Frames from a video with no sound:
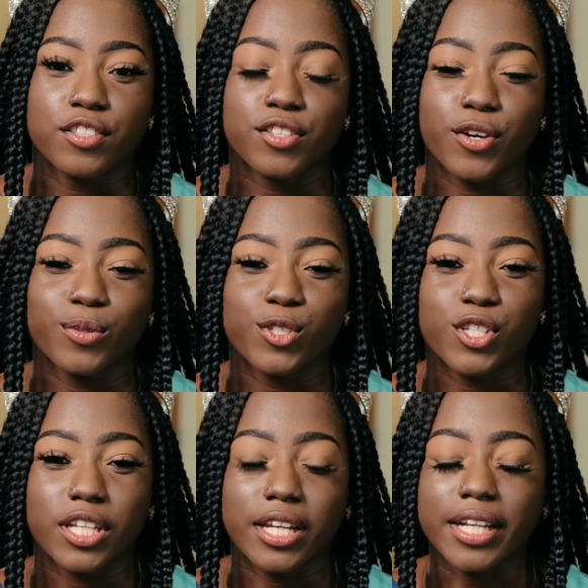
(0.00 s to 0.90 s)
So,
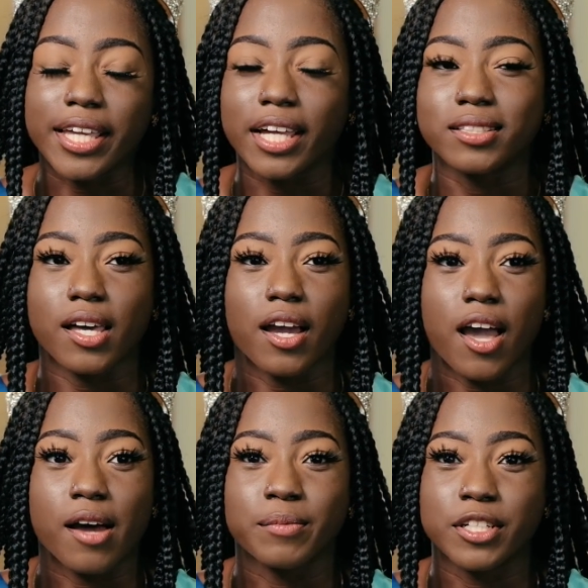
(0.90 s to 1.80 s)
she didn't get to
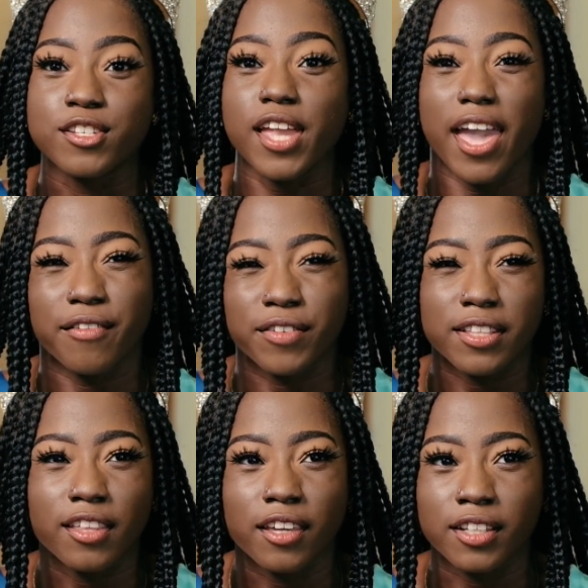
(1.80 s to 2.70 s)
accomplish
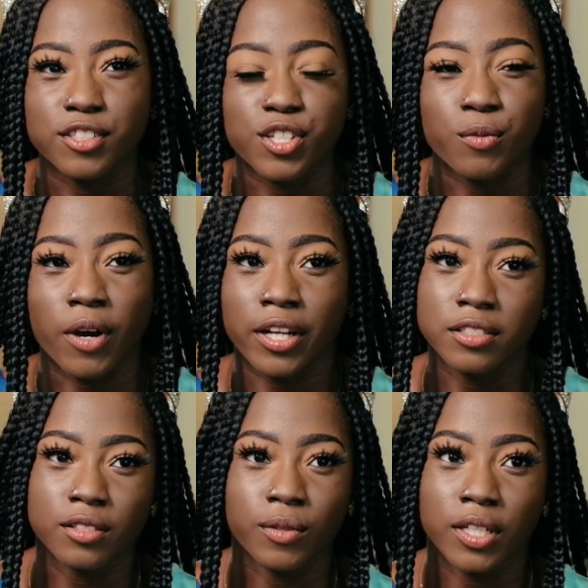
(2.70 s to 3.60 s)
everything that she wanted
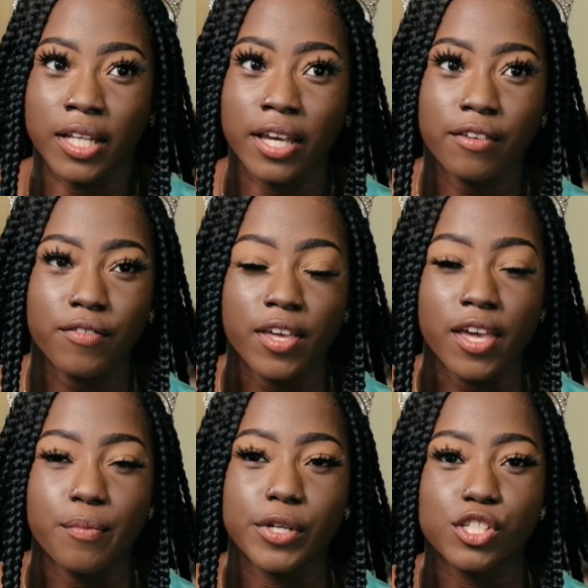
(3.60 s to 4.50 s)
to in life,
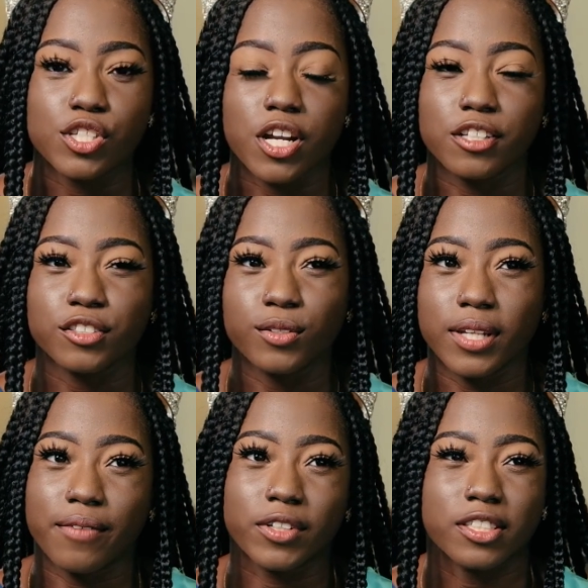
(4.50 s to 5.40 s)
but she also
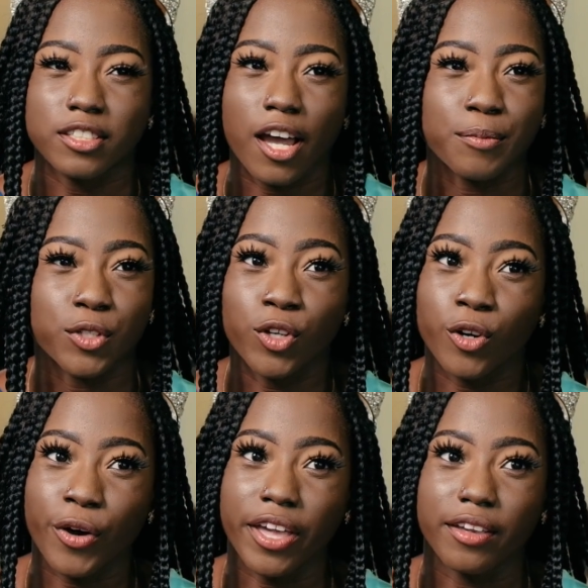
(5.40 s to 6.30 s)
never stopped
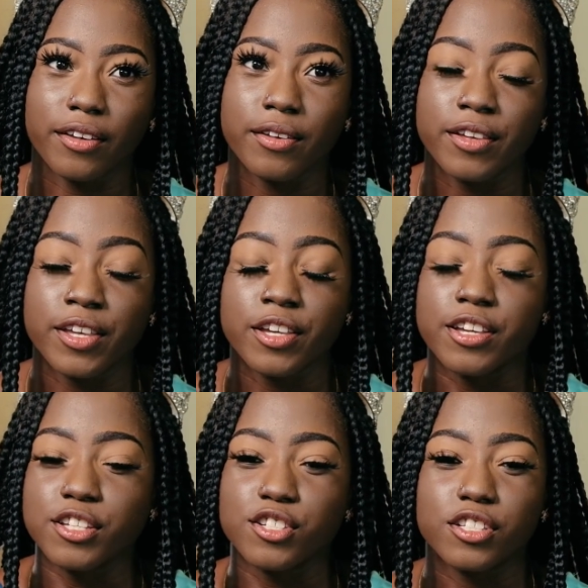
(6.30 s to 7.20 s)
going.
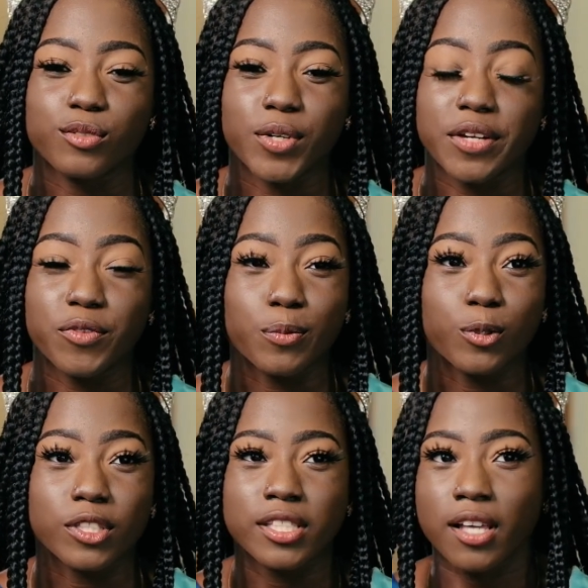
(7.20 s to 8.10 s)
She's one of the
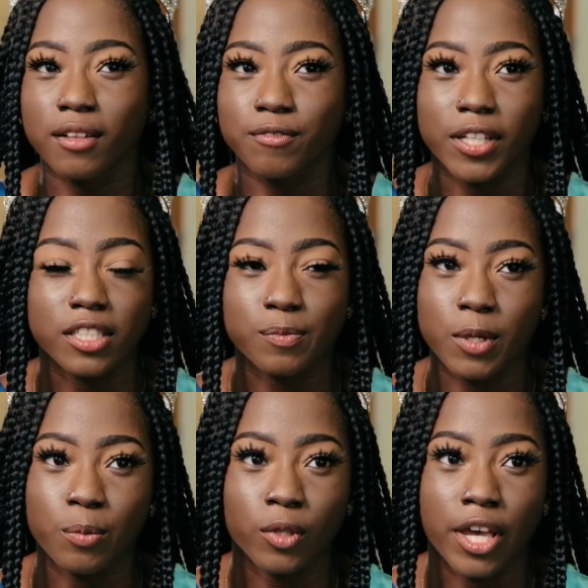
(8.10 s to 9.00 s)
most selfless
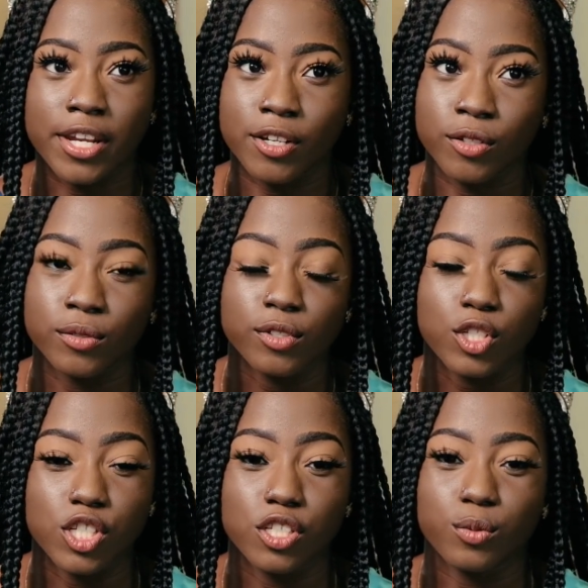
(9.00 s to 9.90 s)
people I know.
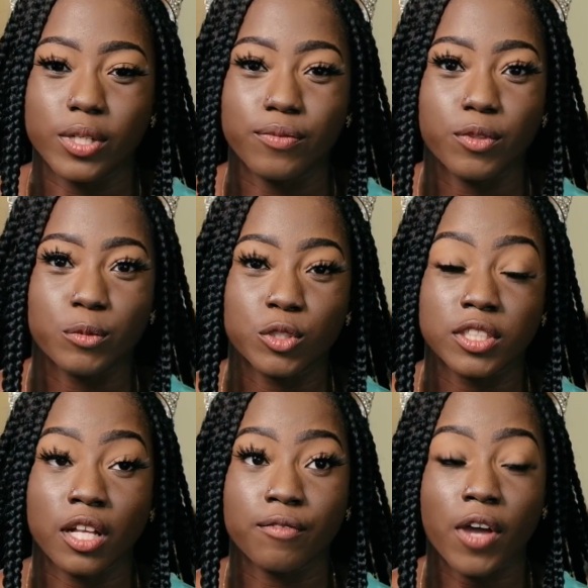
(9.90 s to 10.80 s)
She's one of the
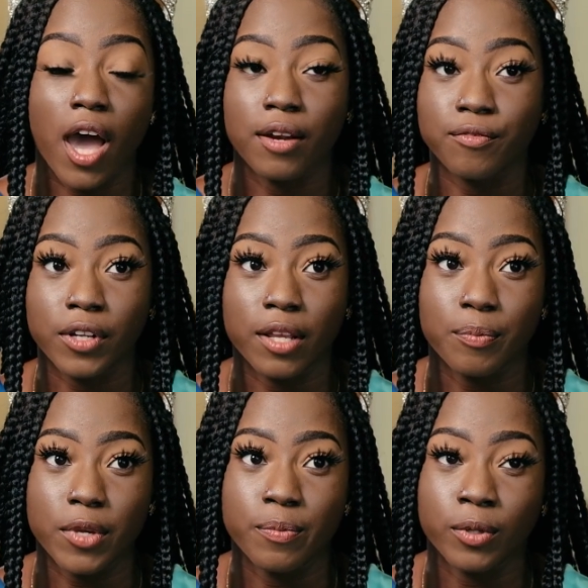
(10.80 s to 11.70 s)
most self
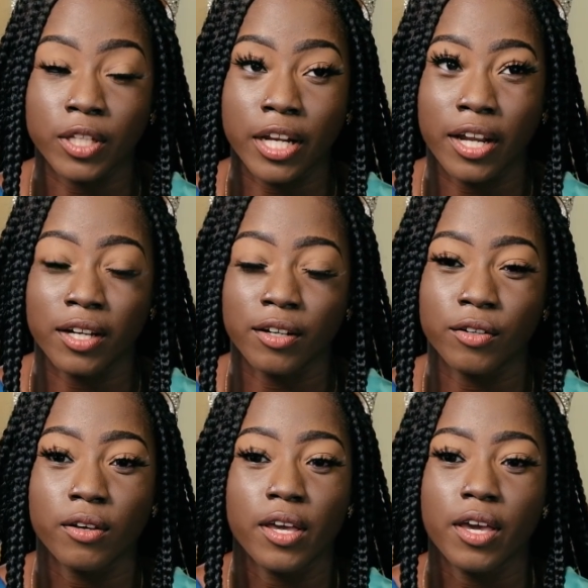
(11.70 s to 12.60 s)
confident people that I know.